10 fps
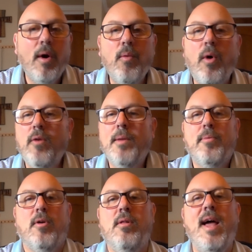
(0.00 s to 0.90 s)
What do we
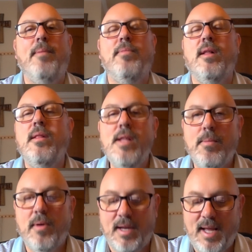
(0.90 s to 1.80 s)
proclaim? The
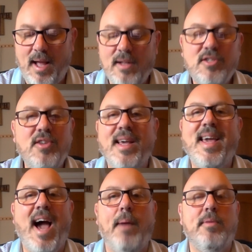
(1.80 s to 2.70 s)
liberty to the
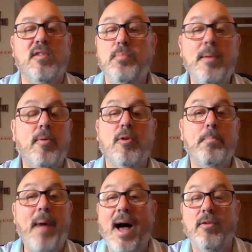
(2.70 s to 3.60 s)
captives. People are
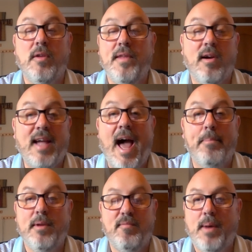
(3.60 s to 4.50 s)
bound and they're
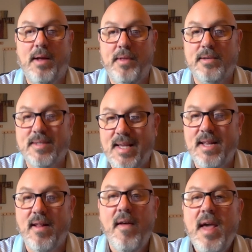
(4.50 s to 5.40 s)
captive by their
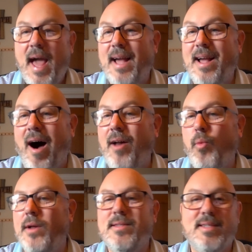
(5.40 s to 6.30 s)
sin, and God
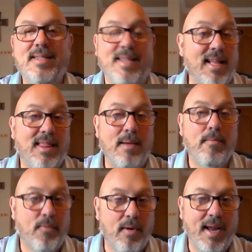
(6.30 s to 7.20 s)
wants to set them
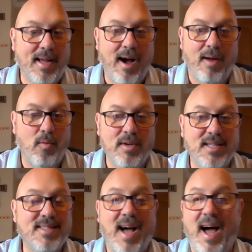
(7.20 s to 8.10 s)
free. God
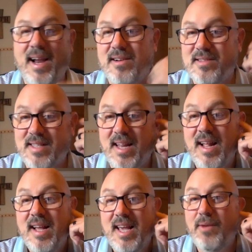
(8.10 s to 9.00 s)
desires that
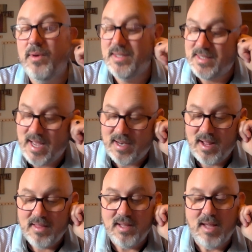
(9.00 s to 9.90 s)
he would set,
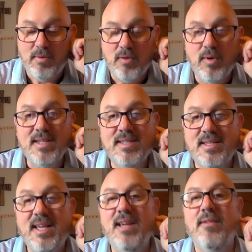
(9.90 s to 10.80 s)
that they would
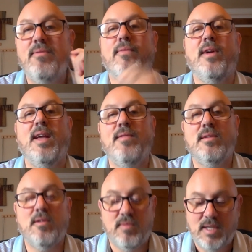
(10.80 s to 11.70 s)
receive the
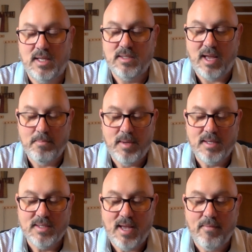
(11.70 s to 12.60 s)
forgiveness of sins and
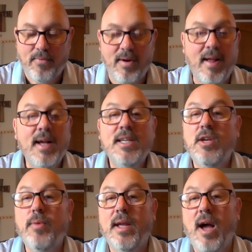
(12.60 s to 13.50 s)
be set free.
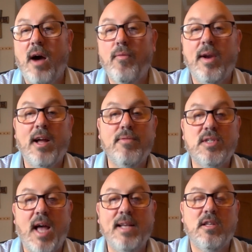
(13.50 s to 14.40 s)
To recovering of
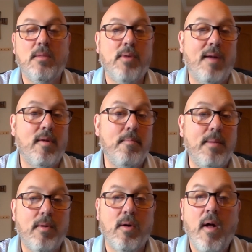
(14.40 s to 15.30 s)
sight to the blind.
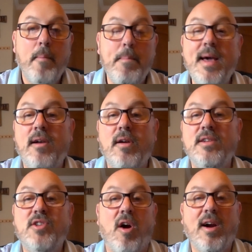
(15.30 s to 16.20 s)
Remember, men are
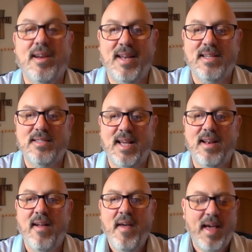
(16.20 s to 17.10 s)
in darkness
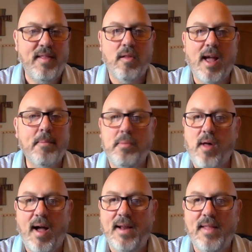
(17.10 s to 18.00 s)
and they're like
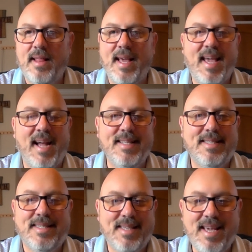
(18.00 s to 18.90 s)
blind. They can't
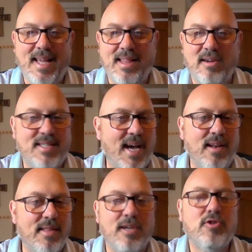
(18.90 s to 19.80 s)
see. They're
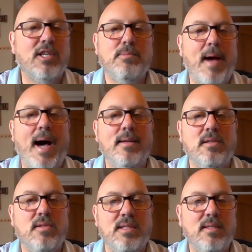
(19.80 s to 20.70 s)
dead in their
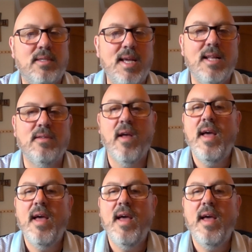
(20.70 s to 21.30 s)
trespasses and sins.